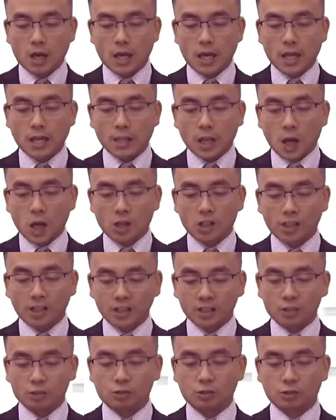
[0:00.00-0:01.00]
in our
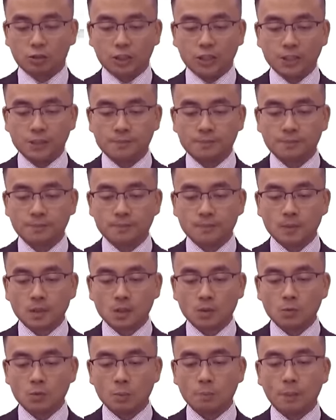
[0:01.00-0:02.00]
country,
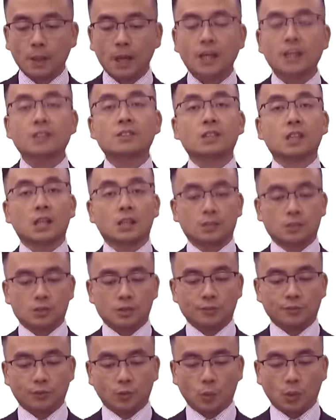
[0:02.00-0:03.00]
we pay tax
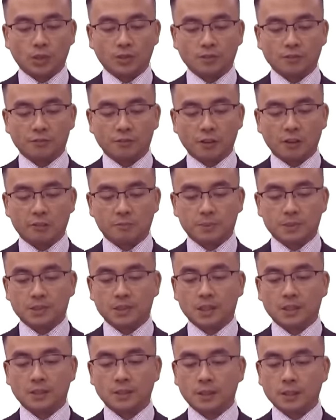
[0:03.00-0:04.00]
of
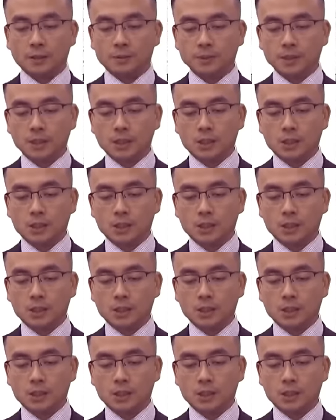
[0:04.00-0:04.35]
25% now.